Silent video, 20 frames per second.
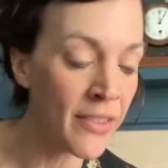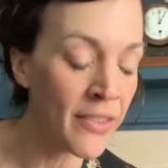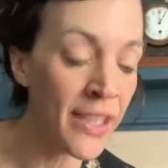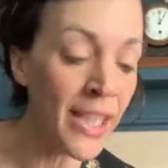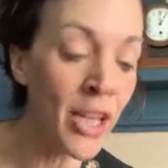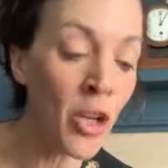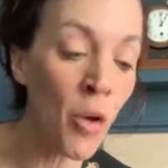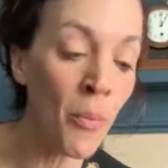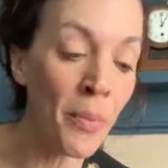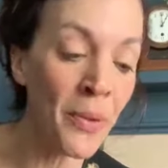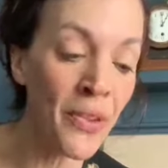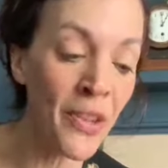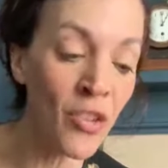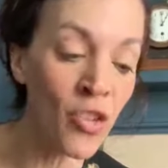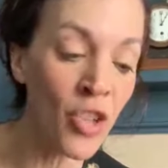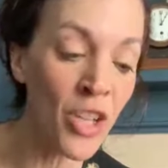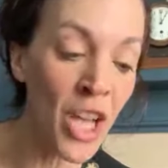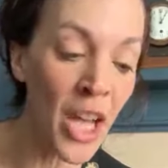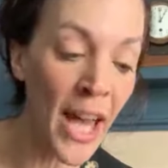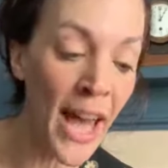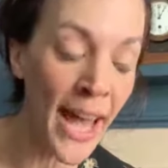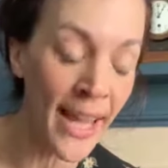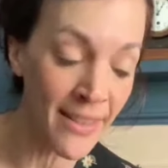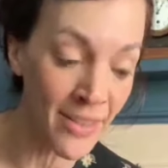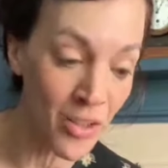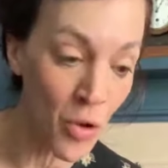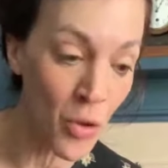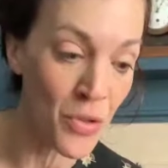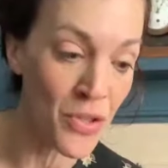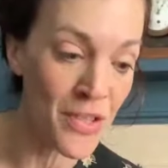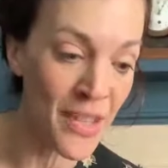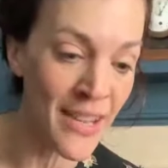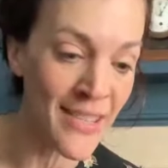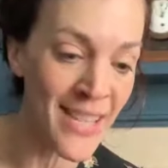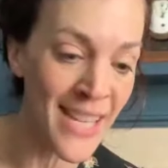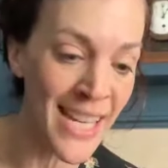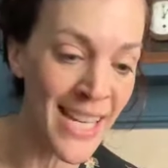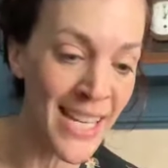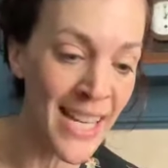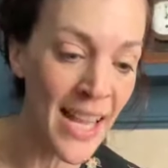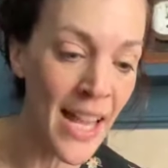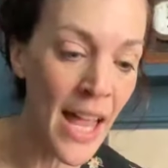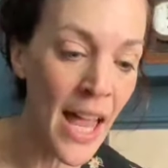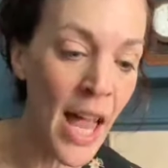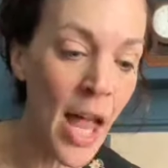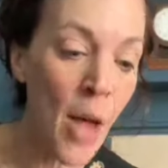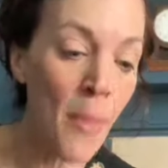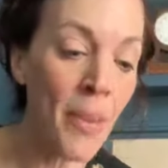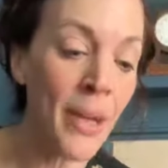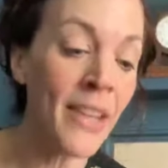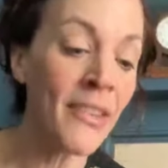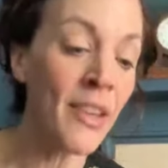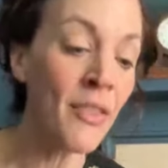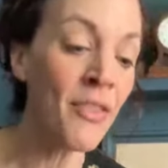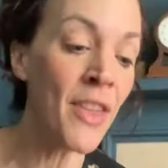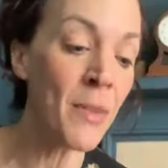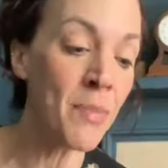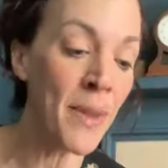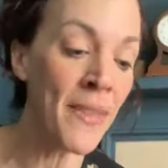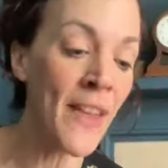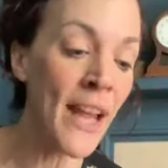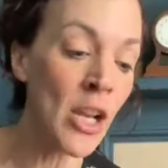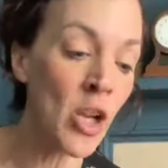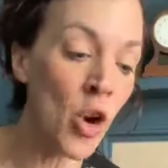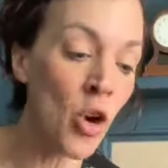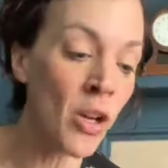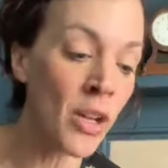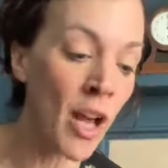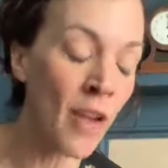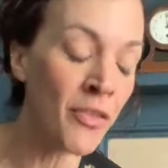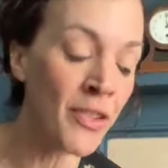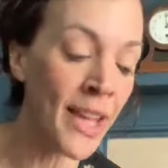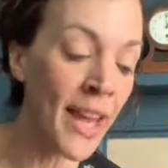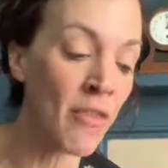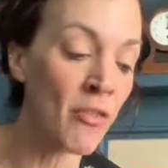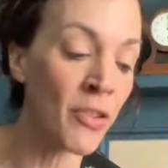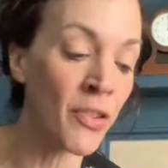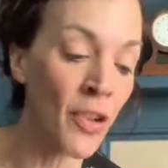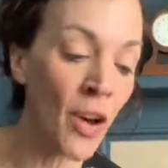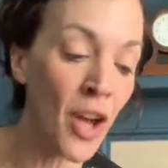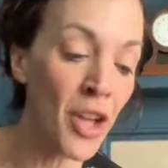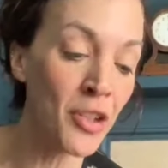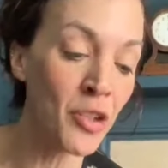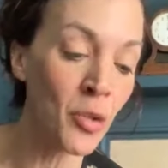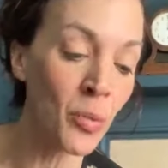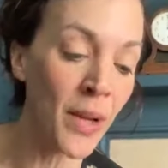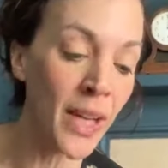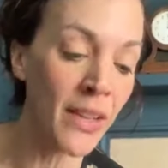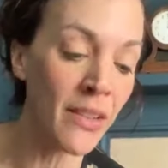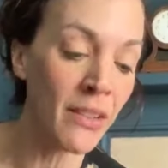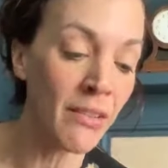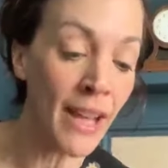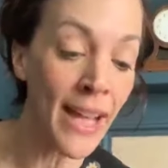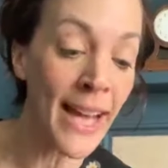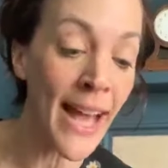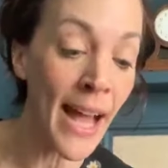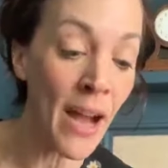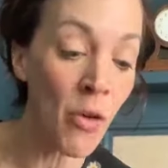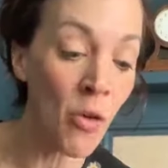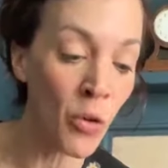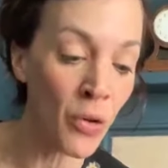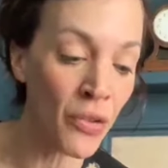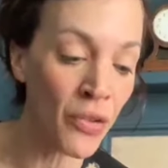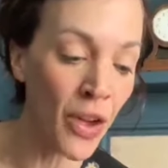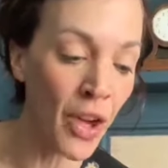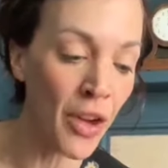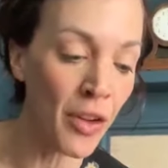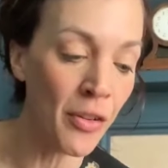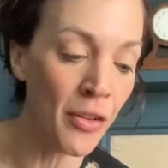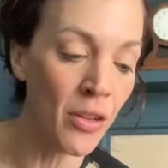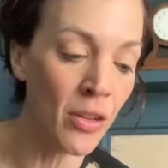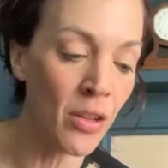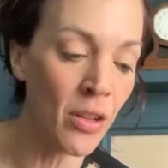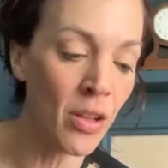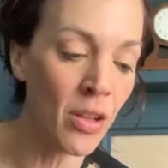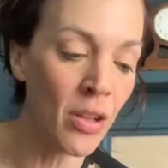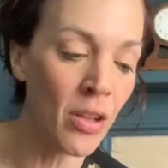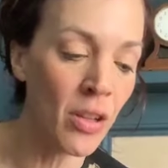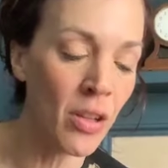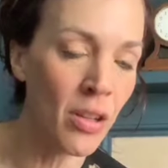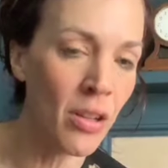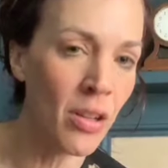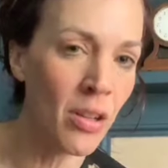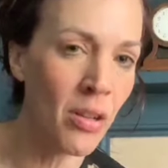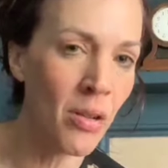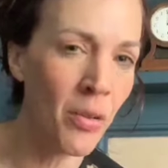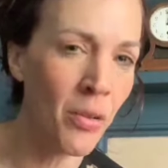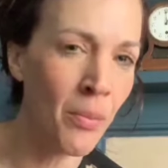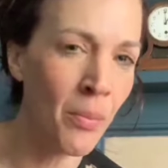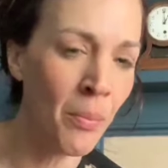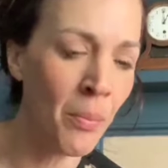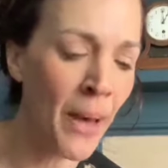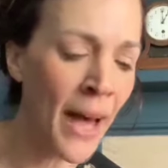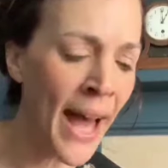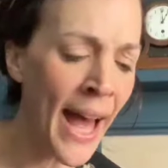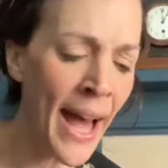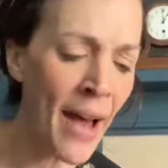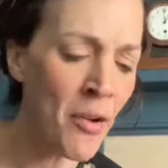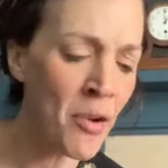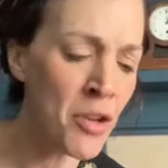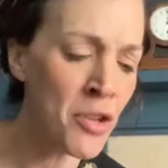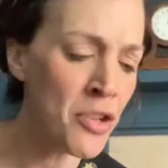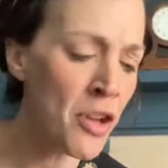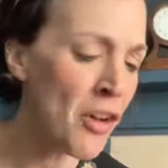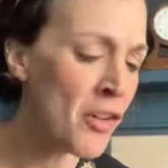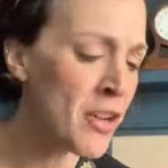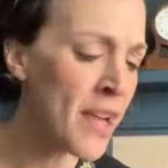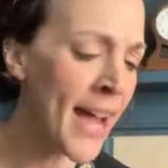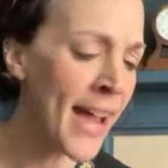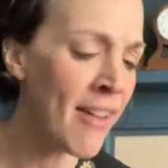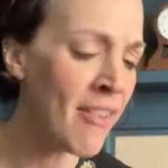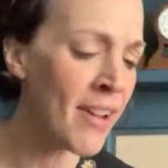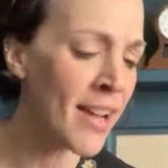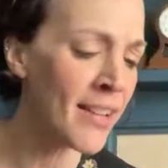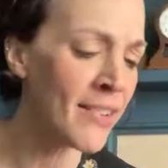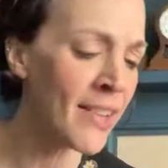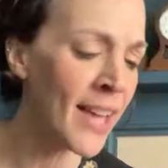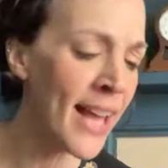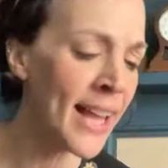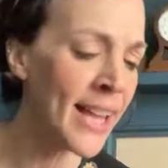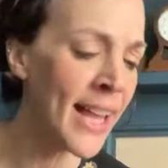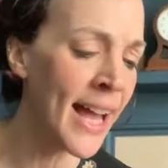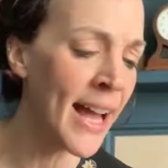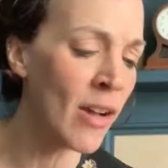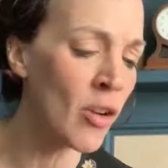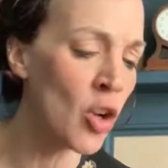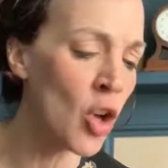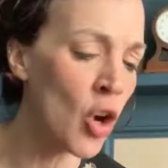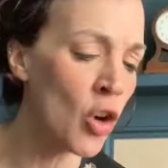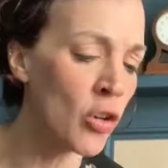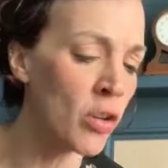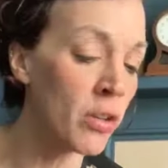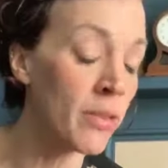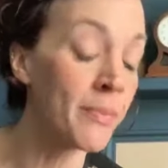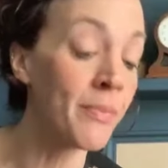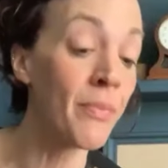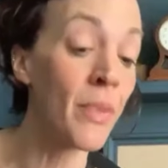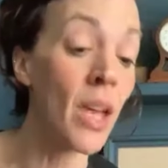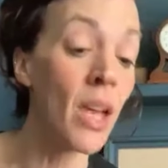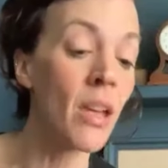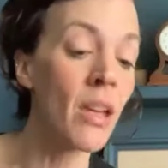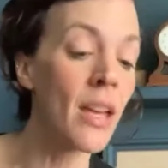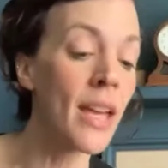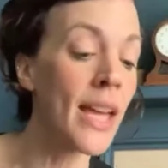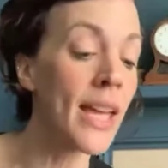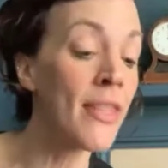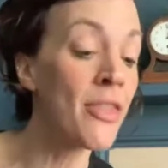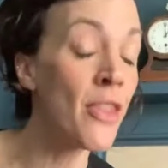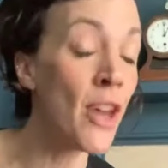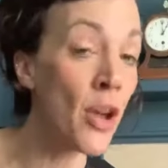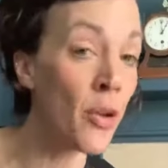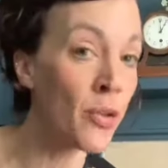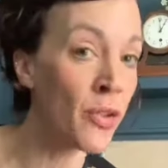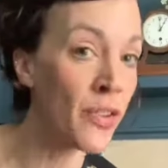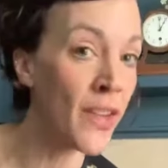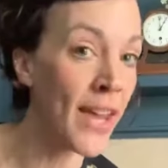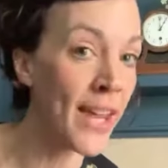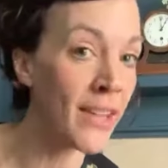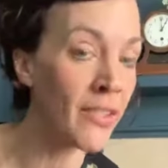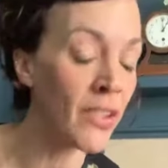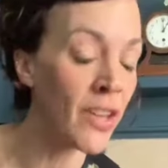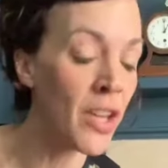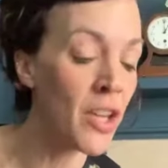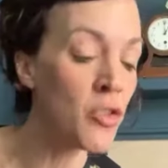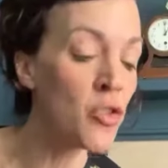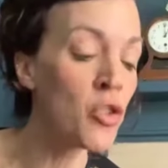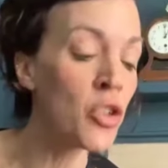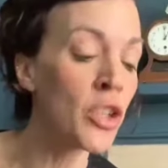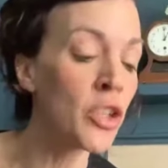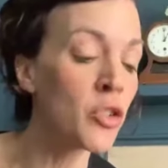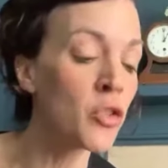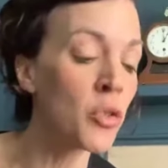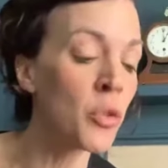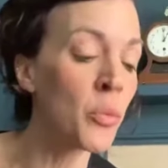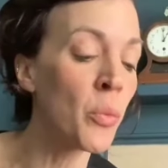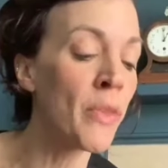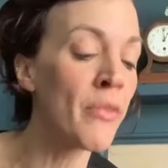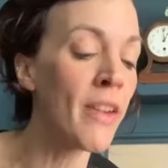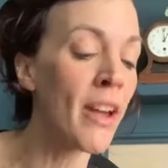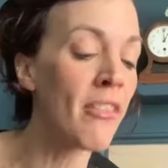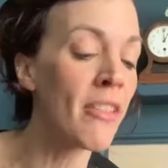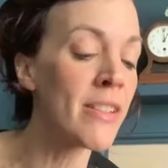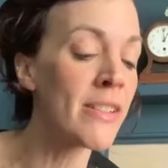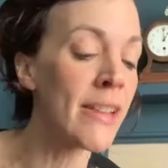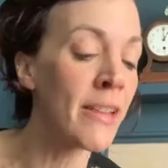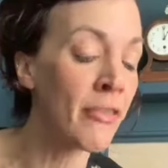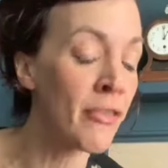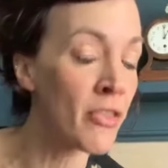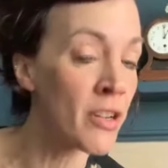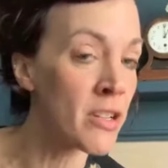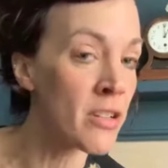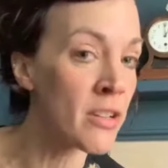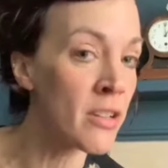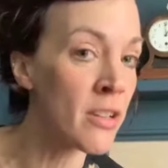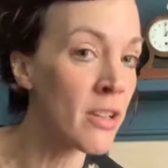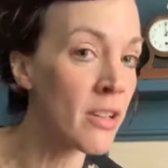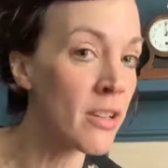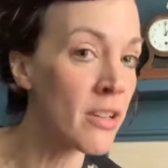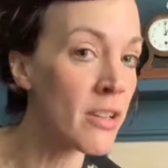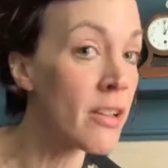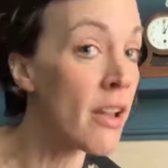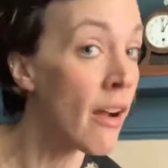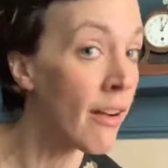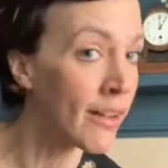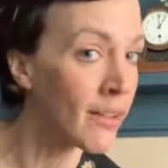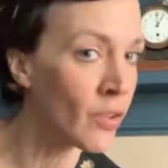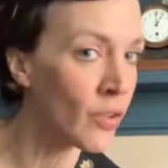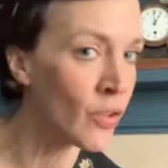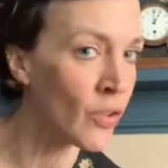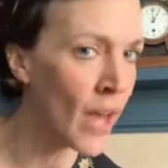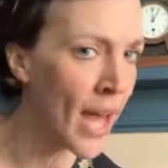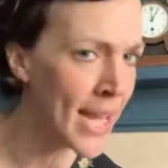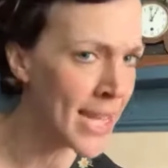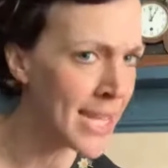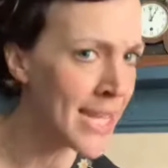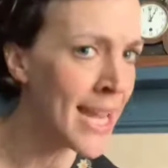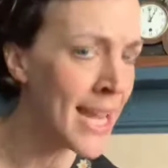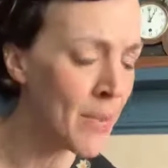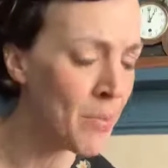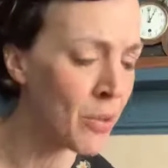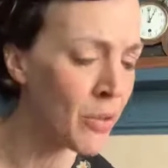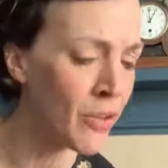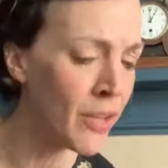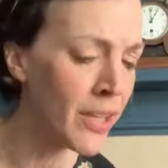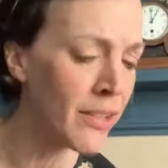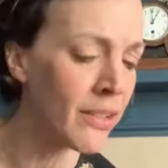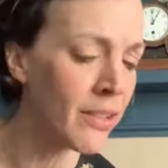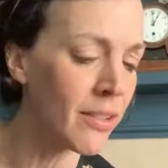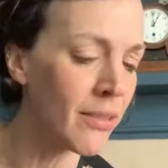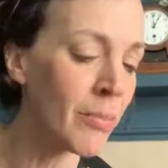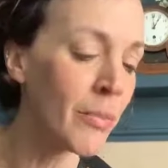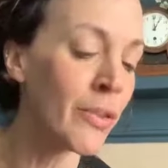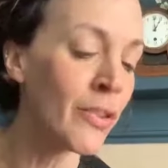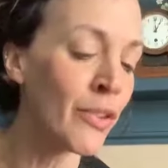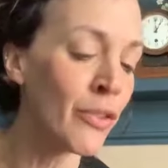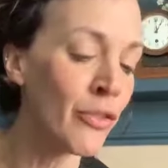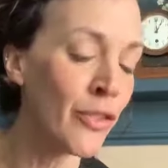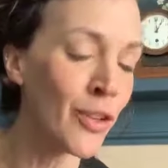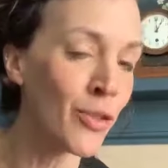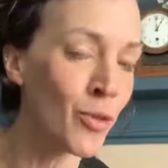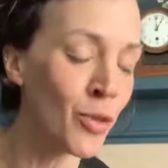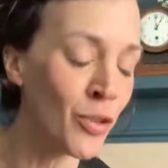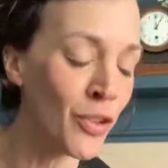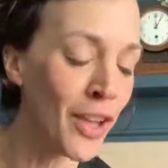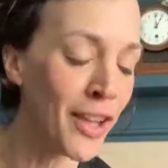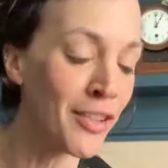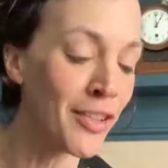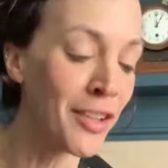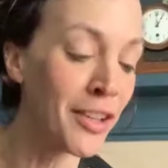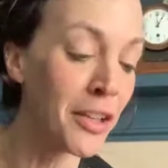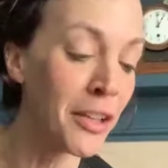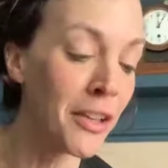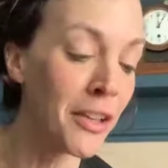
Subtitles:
Decomposition had not set in. But as if they'd been there long enough to get resigned to it. An hour or so." "But how could Aunt Harriet tell how long?" "In those days, children were very different. Nice and inhibited," Mrs. Finch said.